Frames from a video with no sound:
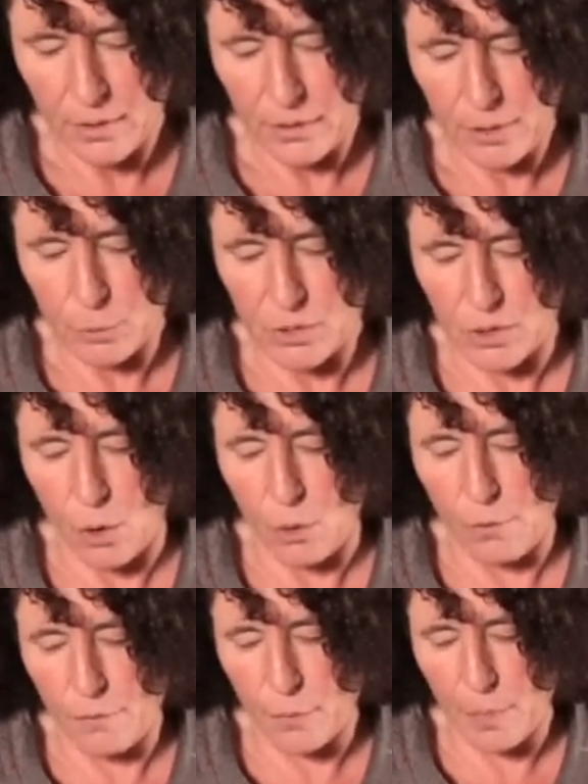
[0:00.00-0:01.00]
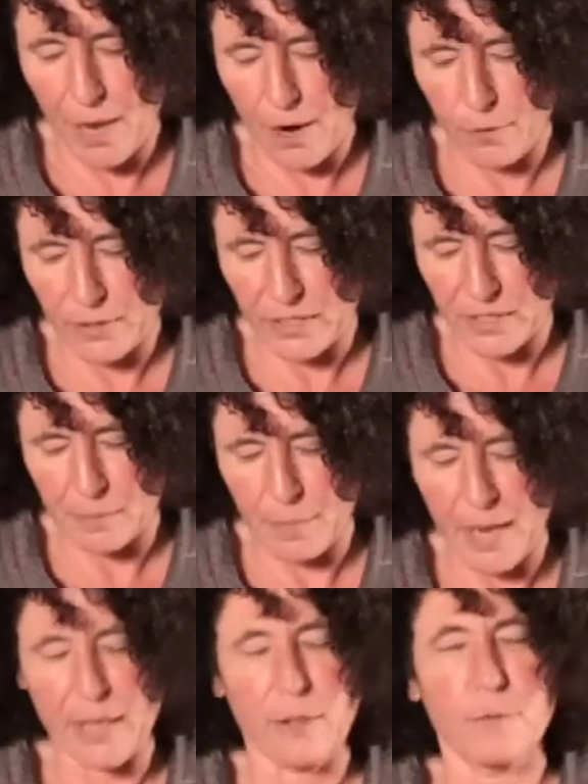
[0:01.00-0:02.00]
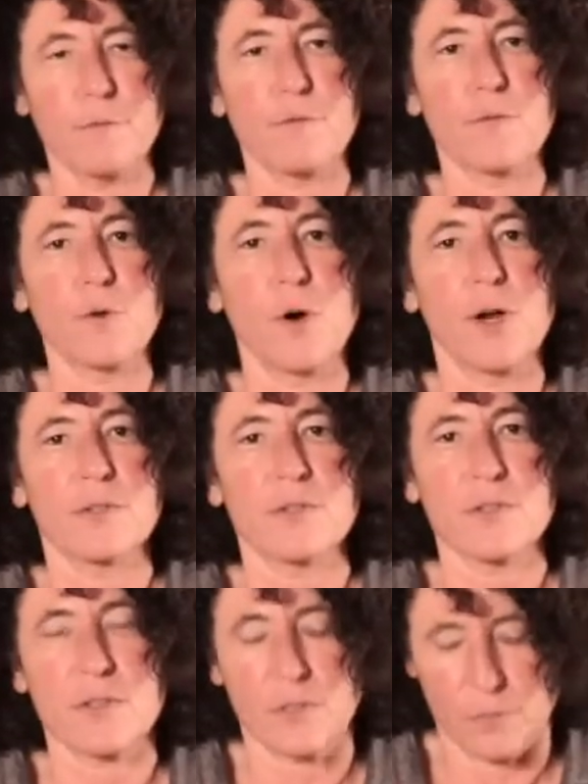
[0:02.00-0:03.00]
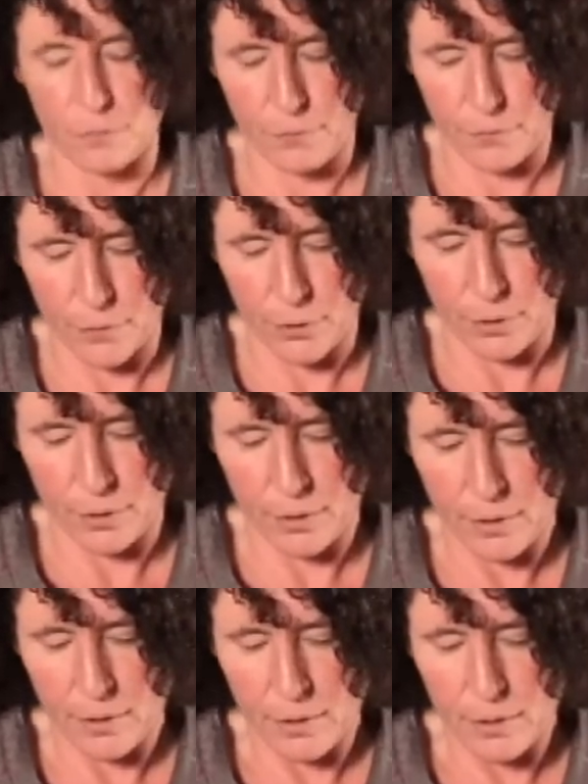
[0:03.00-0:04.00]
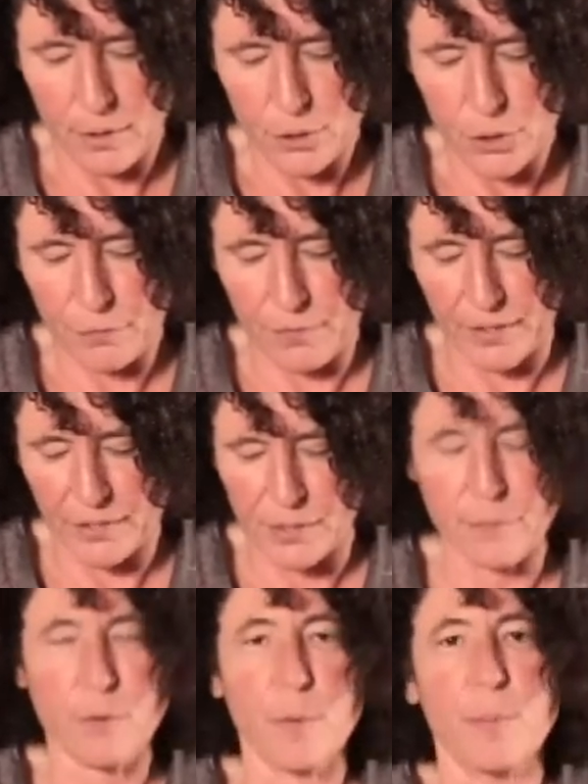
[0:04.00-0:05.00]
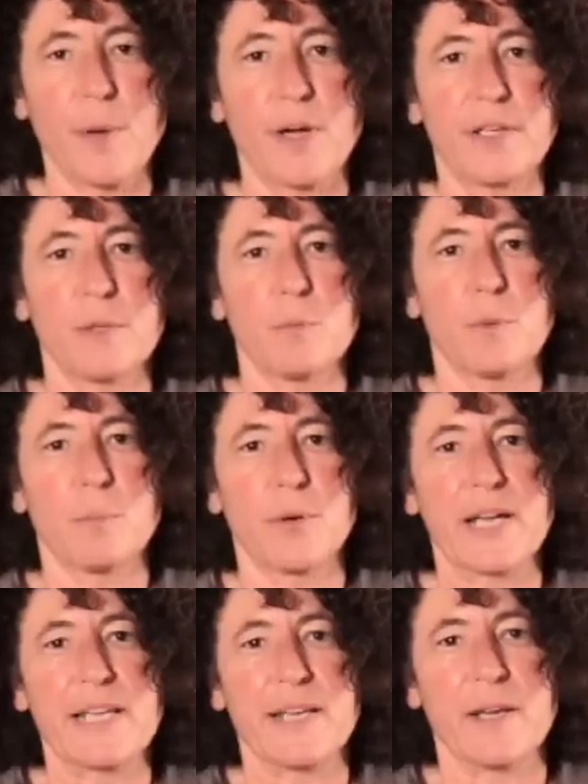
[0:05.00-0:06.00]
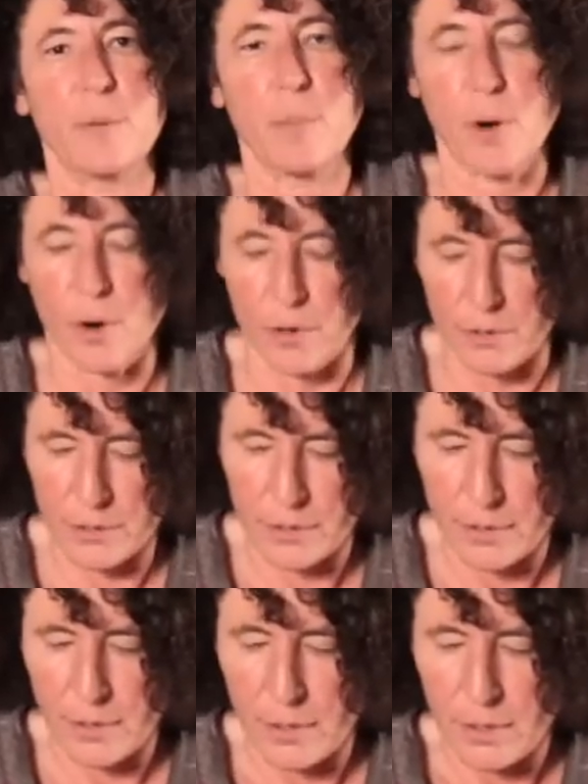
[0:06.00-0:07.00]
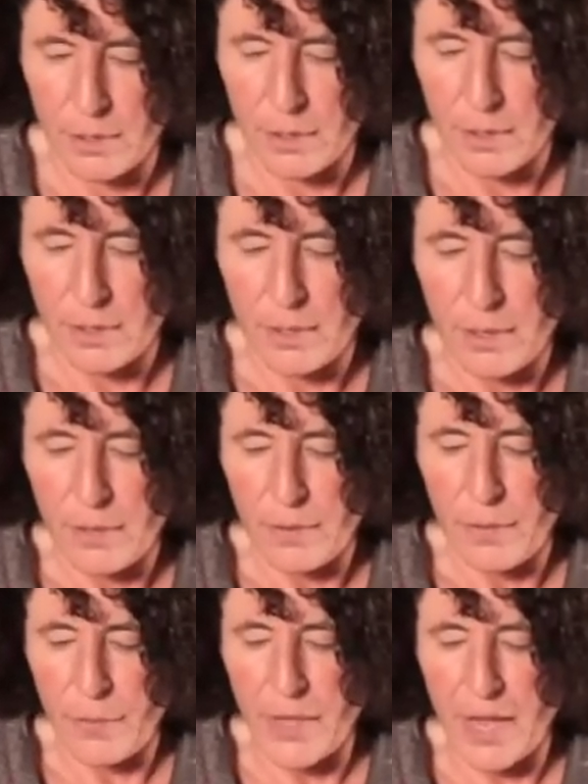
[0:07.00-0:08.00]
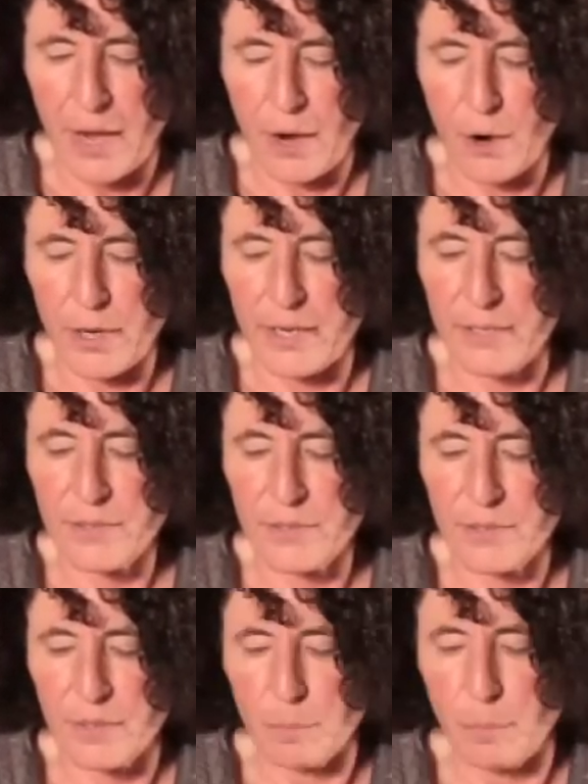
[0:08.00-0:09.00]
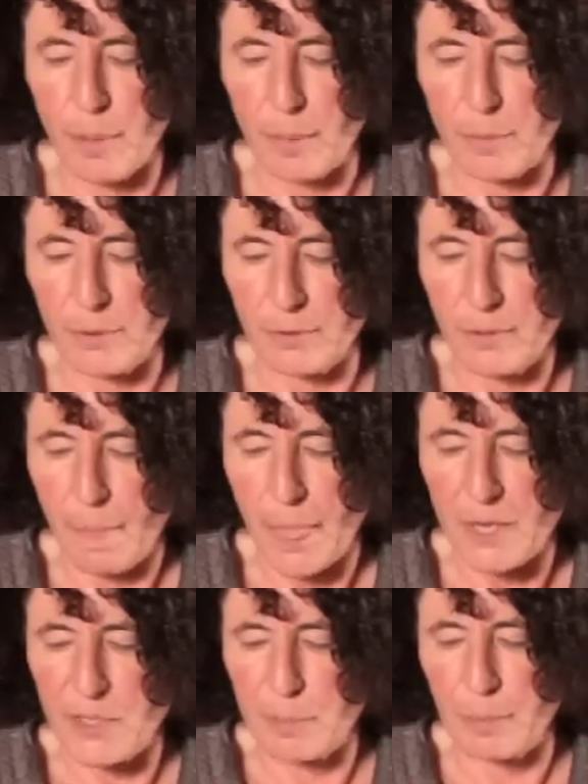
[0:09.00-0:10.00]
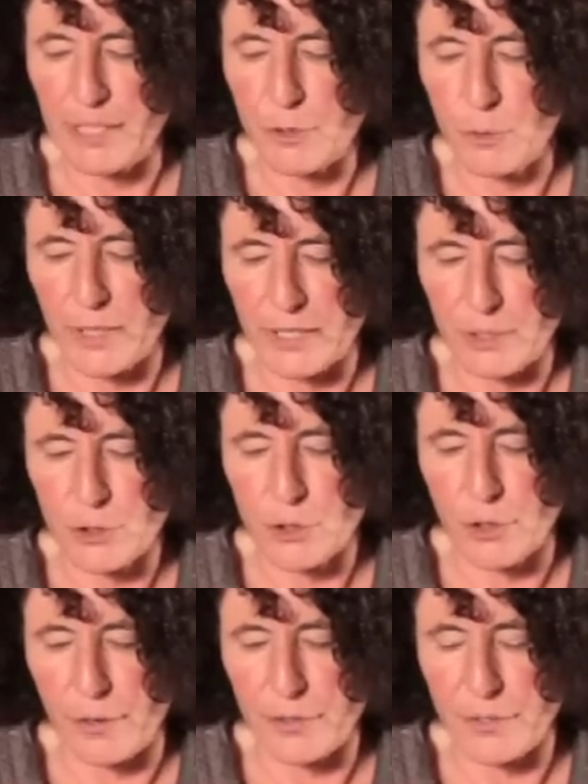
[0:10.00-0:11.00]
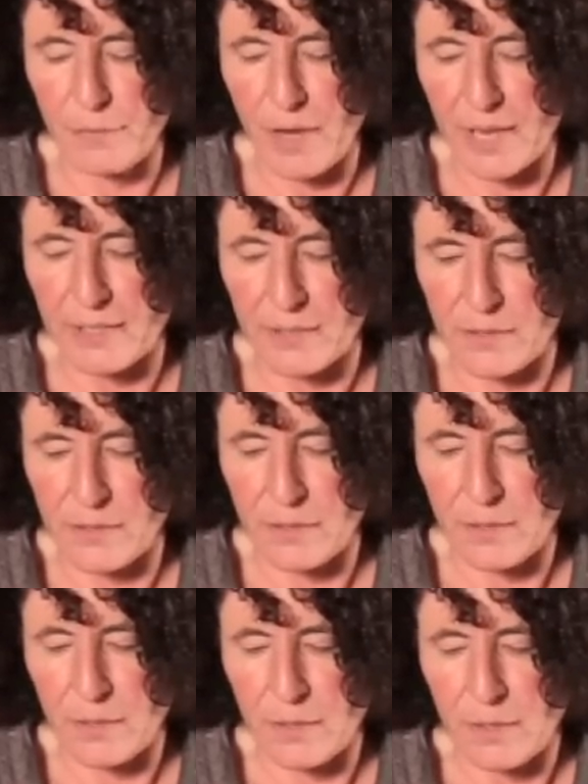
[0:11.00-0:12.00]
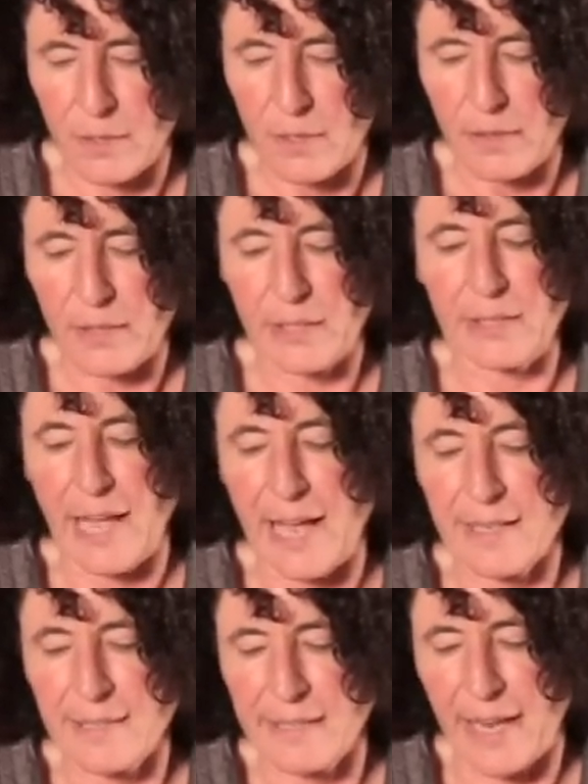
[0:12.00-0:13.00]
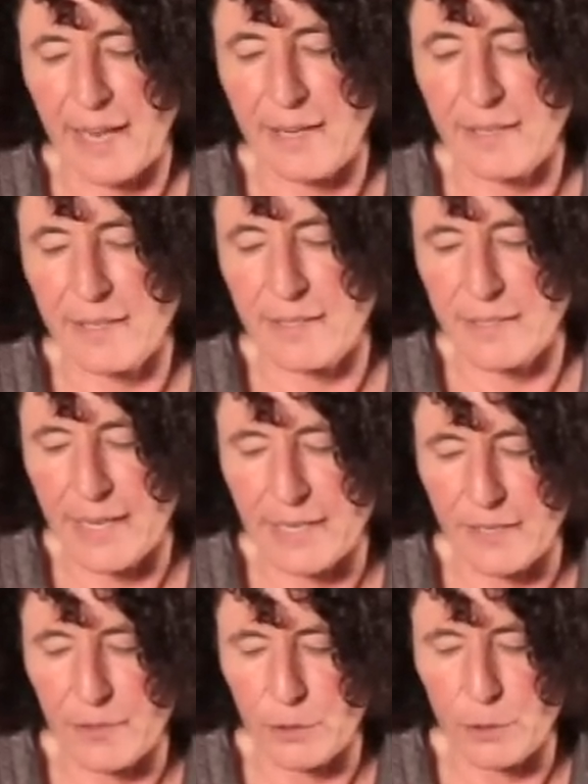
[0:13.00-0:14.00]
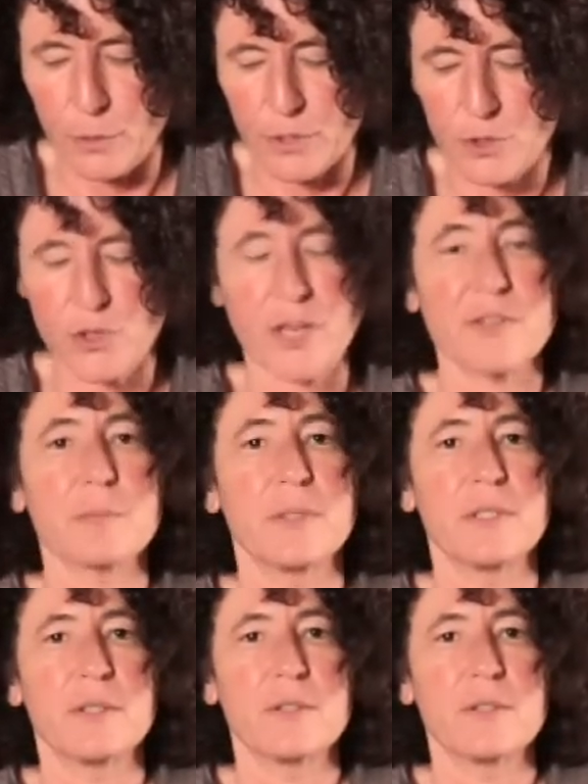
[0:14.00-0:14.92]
There was an overpowering smell of frost and fur. She felt as if her body were breaking apart. The air hissed and bubbled, splintering into shards of ice. The glass case containing the Lewis Chessmen